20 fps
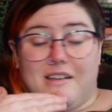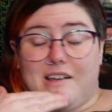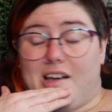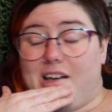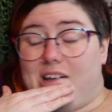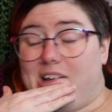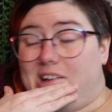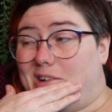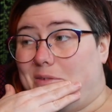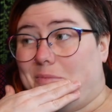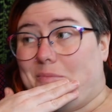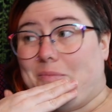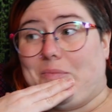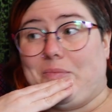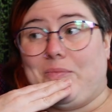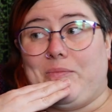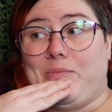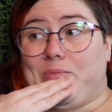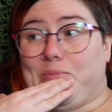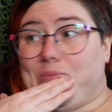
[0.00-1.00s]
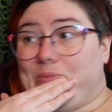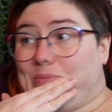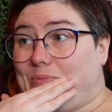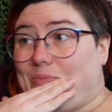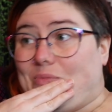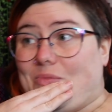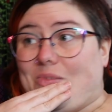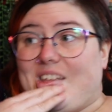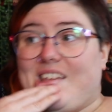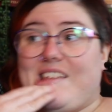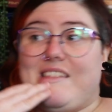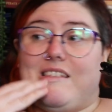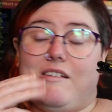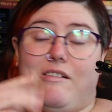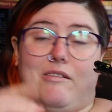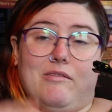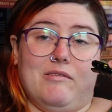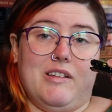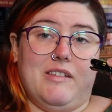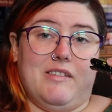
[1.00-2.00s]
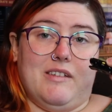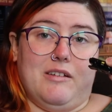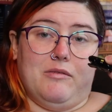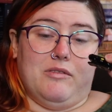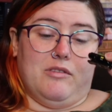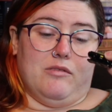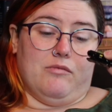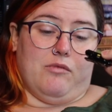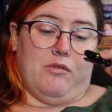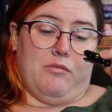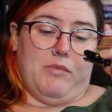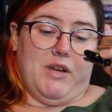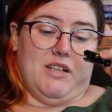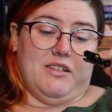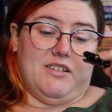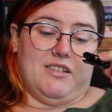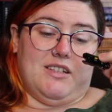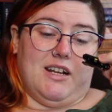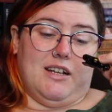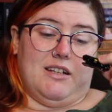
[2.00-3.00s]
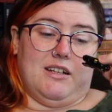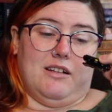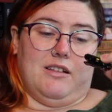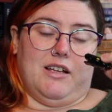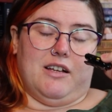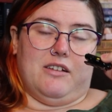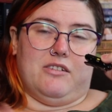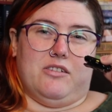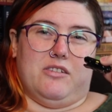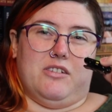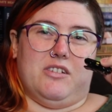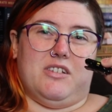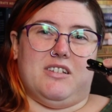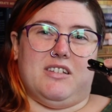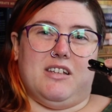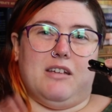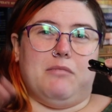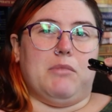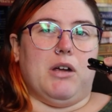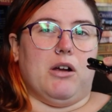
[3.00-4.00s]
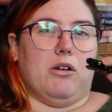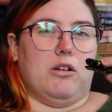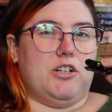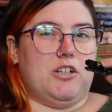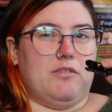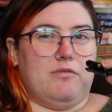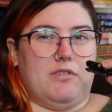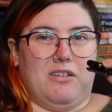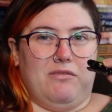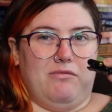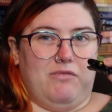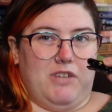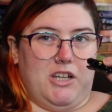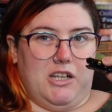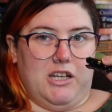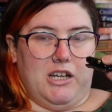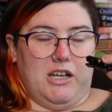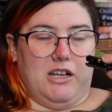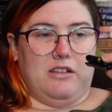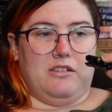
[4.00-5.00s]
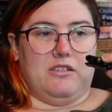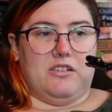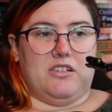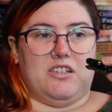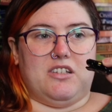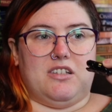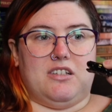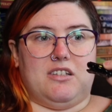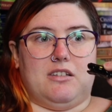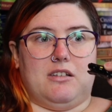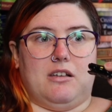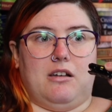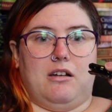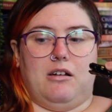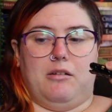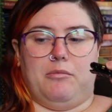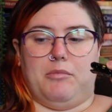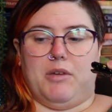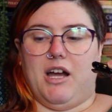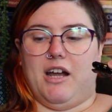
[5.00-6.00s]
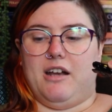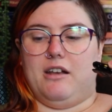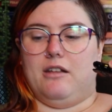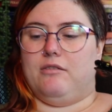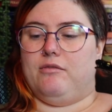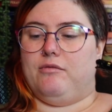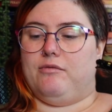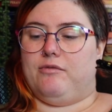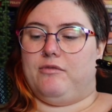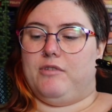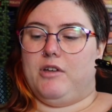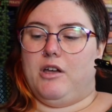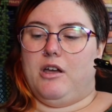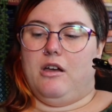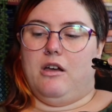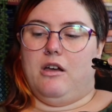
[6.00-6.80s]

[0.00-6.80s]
The only thing with the romance that I didn't like, so this is like marriage of convenience, kind of